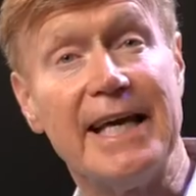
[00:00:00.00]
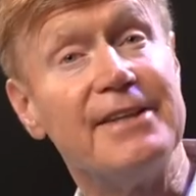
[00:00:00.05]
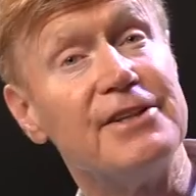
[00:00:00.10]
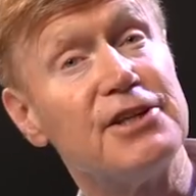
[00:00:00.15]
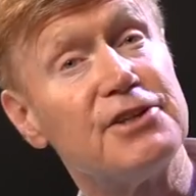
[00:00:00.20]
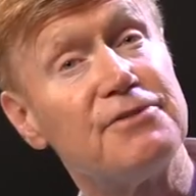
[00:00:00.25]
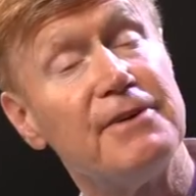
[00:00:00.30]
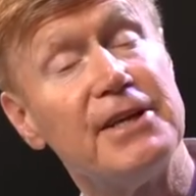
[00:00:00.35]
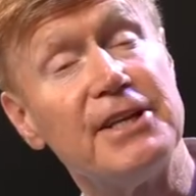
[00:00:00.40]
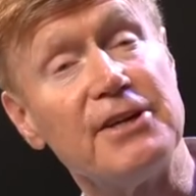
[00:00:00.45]
In
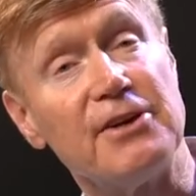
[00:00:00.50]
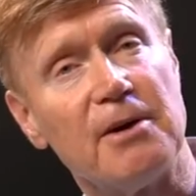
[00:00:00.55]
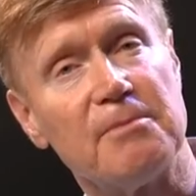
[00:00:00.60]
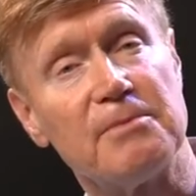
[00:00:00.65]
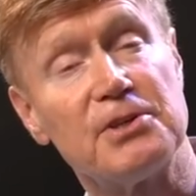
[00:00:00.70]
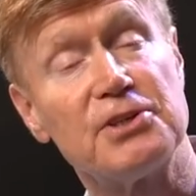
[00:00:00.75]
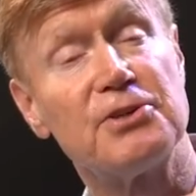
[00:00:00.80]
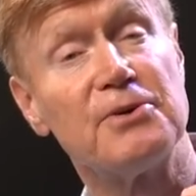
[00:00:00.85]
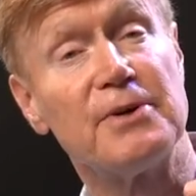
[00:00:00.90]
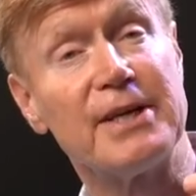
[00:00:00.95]
this video, I'm
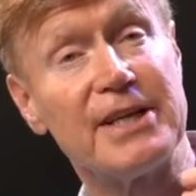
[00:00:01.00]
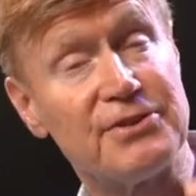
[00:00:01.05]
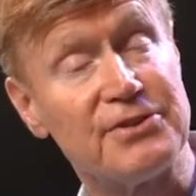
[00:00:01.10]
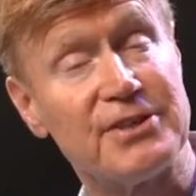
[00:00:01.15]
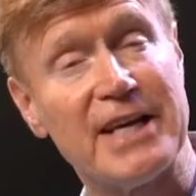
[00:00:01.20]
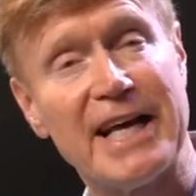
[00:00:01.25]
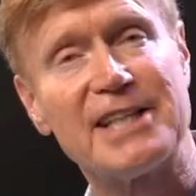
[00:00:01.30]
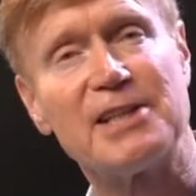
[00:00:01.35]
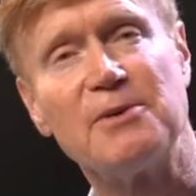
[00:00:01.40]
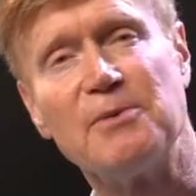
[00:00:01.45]
going to show you
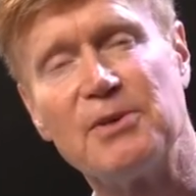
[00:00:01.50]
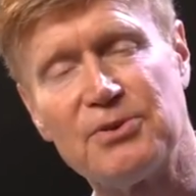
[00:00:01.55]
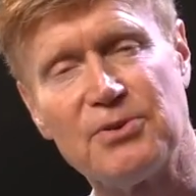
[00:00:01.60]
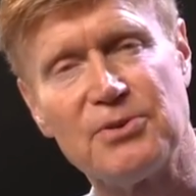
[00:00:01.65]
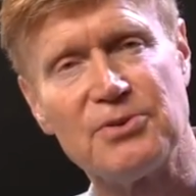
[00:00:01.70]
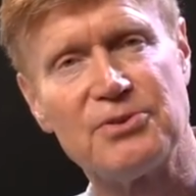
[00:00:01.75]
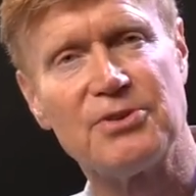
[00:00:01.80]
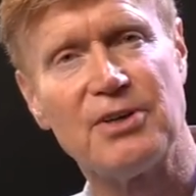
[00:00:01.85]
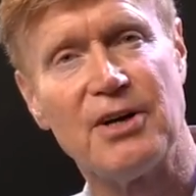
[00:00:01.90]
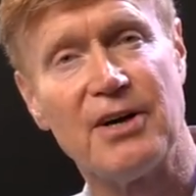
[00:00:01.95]
exactly what
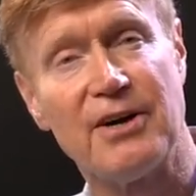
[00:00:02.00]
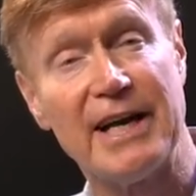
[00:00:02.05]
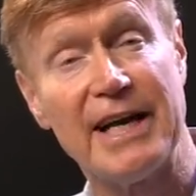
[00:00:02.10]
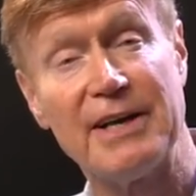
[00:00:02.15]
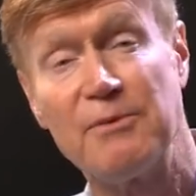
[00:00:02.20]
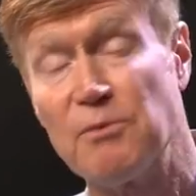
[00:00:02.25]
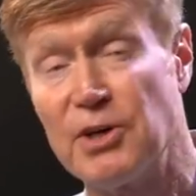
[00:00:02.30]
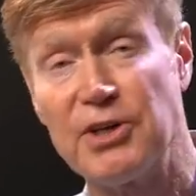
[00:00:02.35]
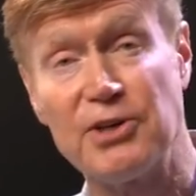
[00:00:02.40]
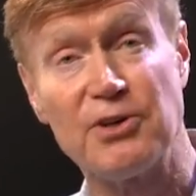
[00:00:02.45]
those are
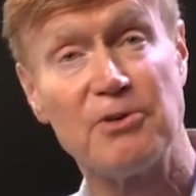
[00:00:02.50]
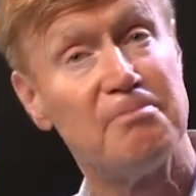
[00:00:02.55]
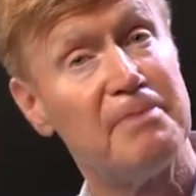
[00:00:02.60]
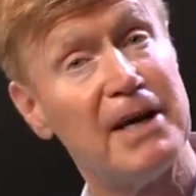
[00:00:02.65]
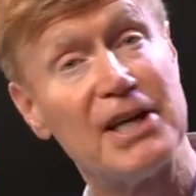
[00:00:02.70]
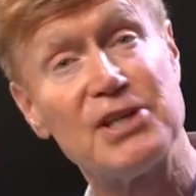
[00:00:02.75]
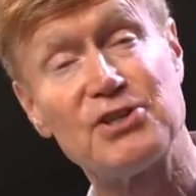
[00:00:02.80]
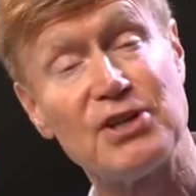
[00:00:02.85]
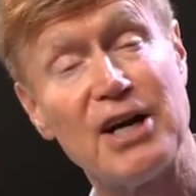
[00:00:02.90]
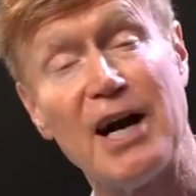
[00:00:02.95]
and what your
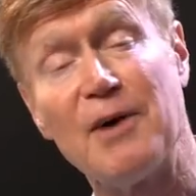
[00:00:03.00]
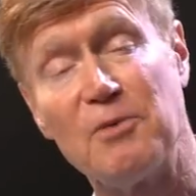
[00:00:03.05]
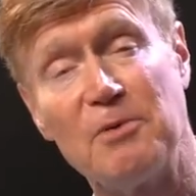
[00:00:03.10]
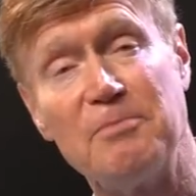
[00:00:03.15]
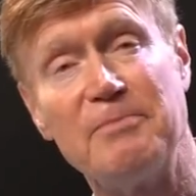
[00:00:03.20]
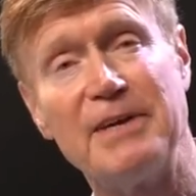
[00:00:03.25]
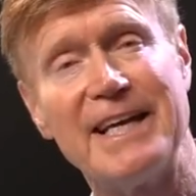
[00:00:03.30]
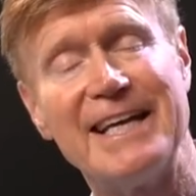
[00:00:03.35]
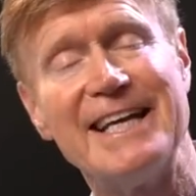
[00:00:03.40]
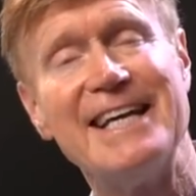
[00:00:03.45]
best shot will
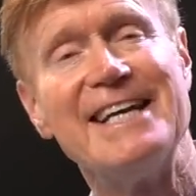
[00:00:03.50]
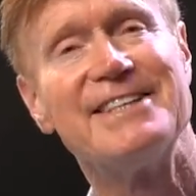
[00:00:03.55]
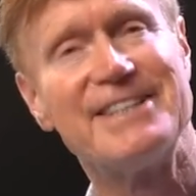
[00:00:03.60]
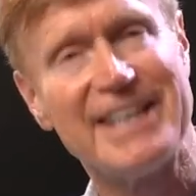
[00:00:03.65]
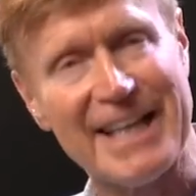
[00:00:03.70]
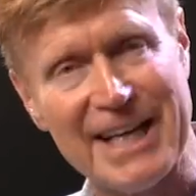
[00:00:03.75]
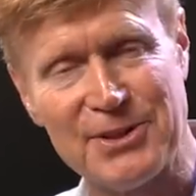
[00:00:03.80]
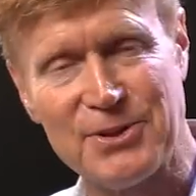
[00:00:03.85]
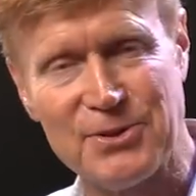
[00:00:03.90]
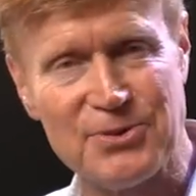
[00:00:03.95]
be
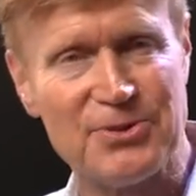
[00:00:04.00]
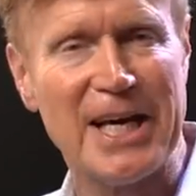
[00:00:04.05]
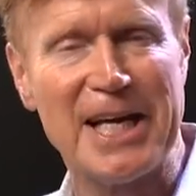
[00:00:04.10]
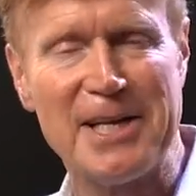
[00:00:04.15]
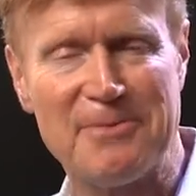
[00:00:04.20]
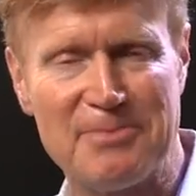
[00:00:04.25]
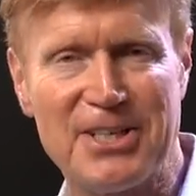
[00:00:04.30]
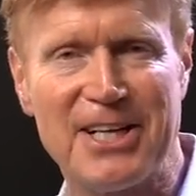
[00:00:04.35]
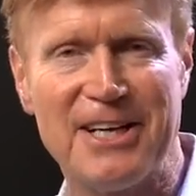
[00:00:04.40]
to get those items